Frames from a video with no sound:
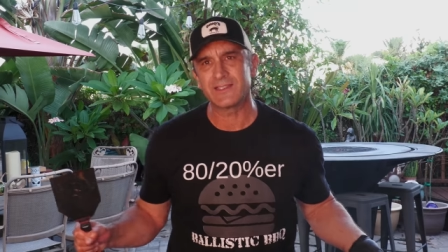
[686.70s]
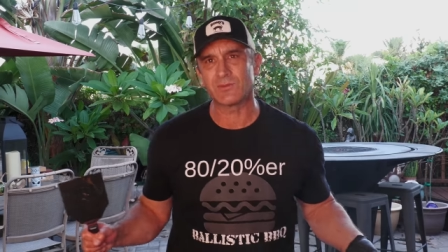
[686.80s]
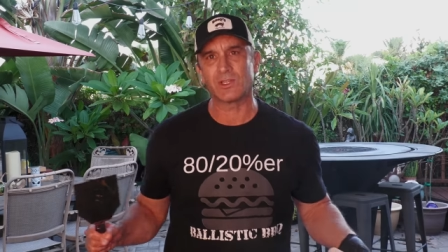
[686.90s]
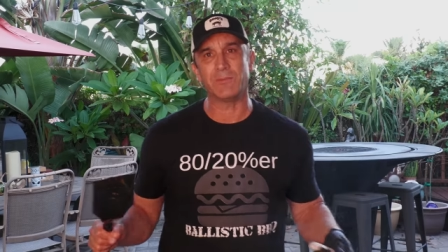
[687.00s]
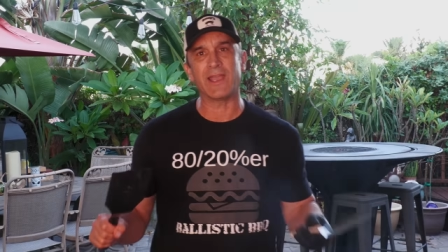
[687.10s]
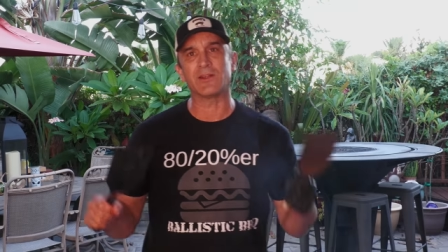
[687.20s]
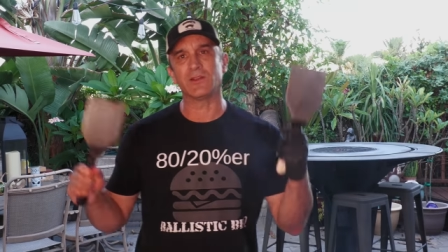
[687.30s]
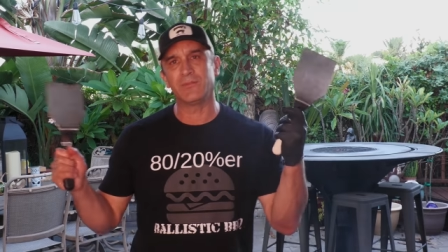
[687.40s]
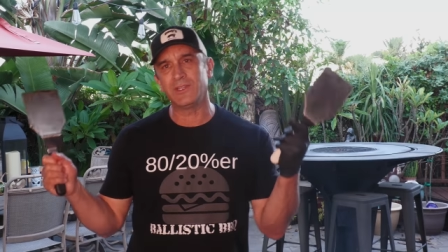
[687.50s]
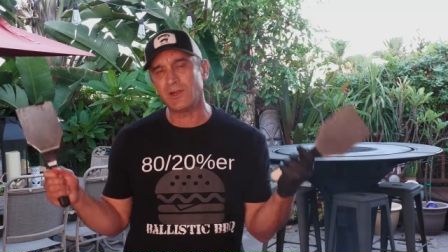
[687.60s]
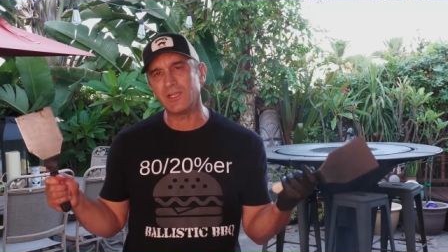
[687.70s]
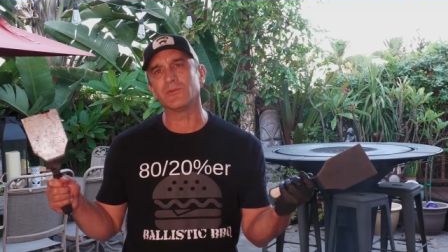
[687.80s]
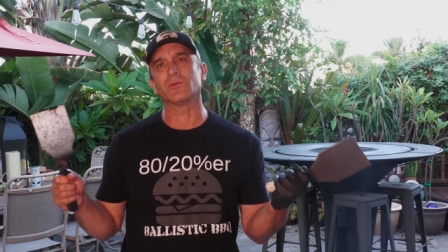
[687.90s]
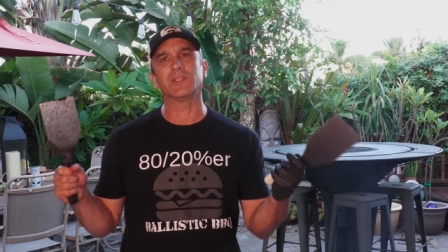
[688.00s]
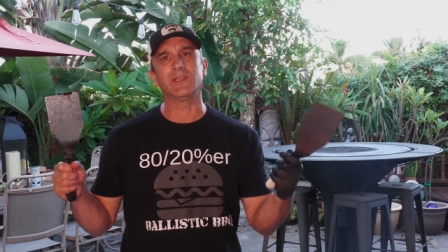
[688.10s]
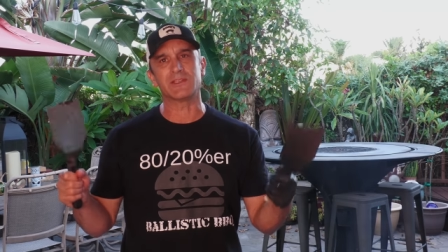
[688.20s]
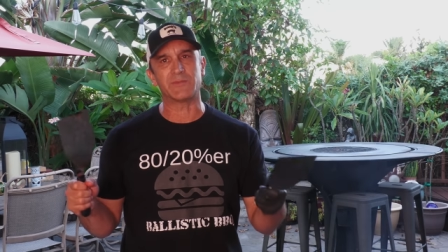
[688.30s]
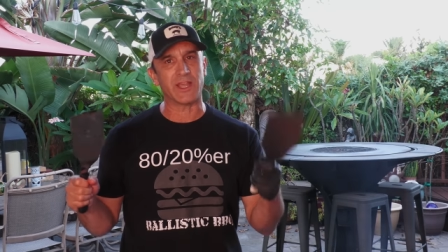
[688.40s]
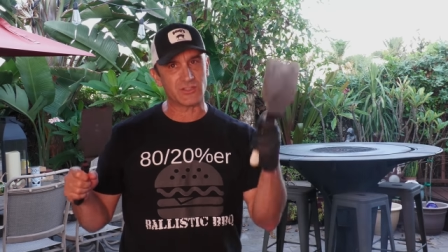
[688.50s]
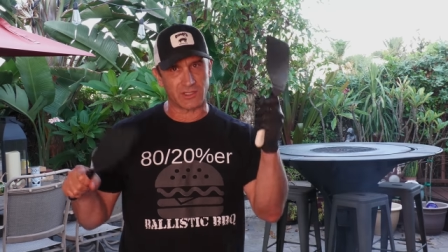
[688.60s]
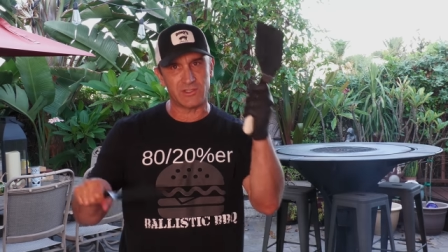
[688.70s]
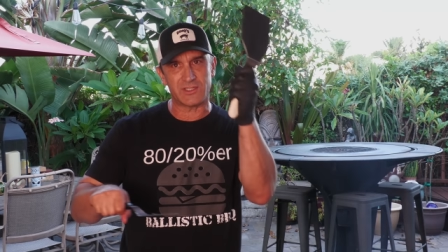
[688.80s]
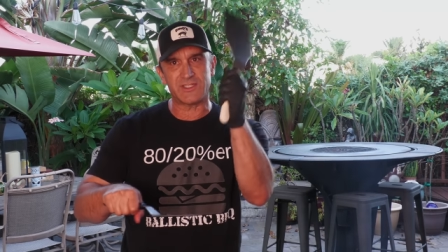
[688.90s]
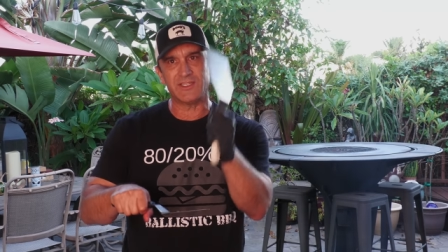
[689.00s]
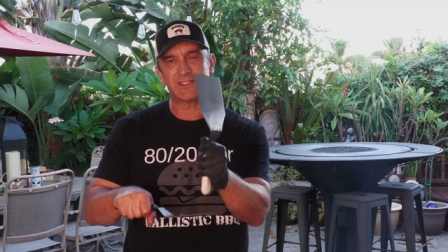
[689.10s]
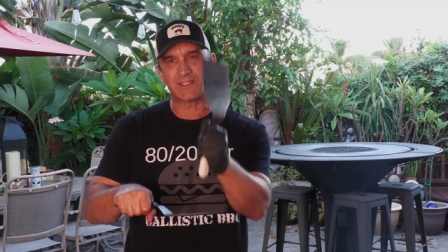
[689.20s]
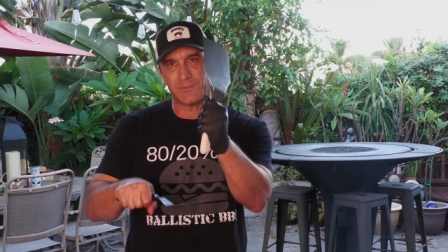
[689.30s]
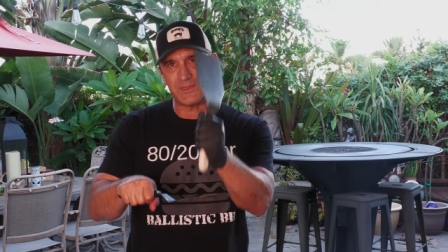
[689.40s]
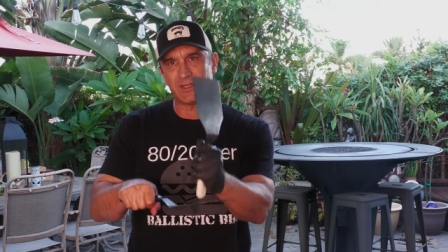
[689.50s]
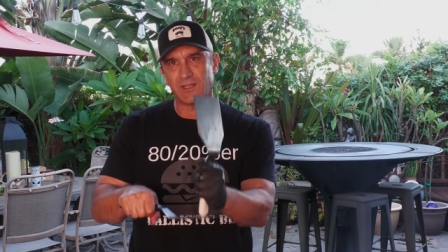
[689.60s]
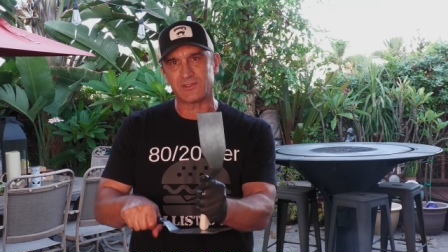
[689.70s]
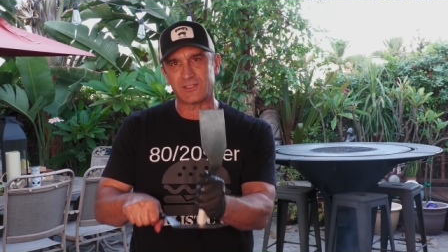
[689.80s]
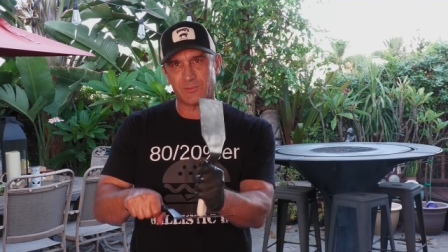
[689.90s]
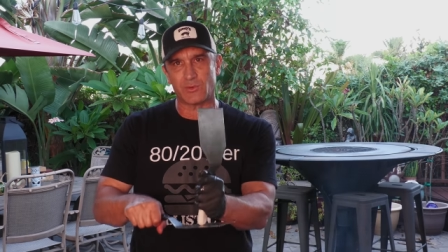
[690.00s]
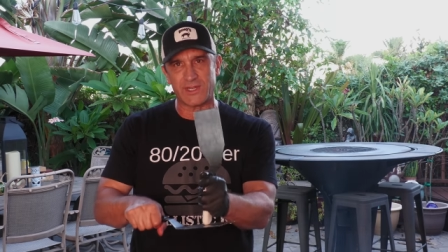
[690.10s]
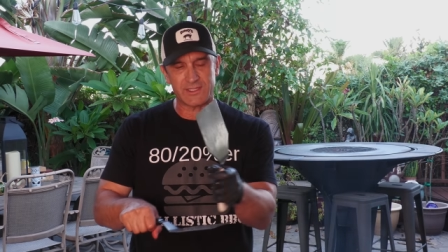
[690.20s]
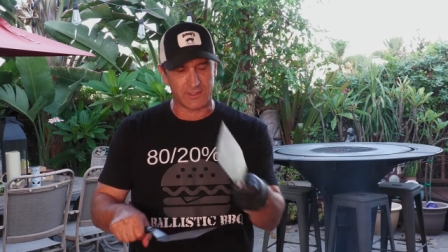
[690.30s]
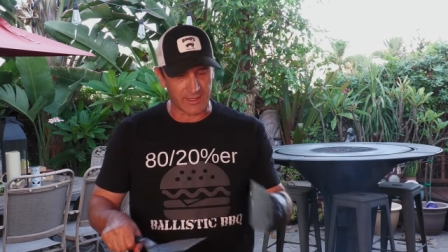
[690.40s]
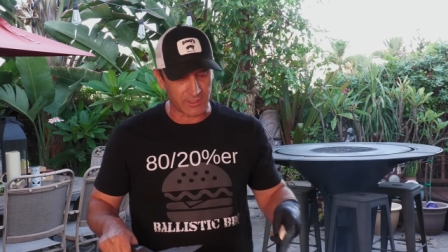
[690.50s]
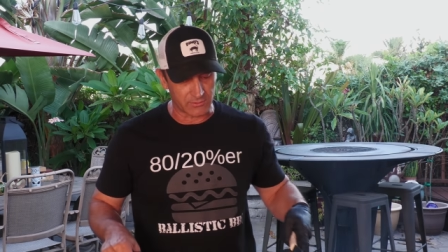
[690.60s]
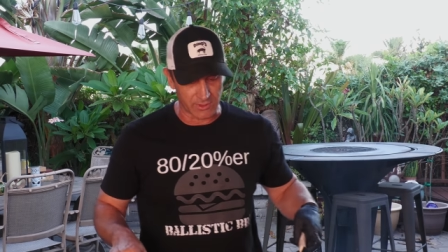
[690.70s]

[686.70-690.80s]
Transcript: doesn't really matter. You don't even really need a spatula. You just need something else to press it down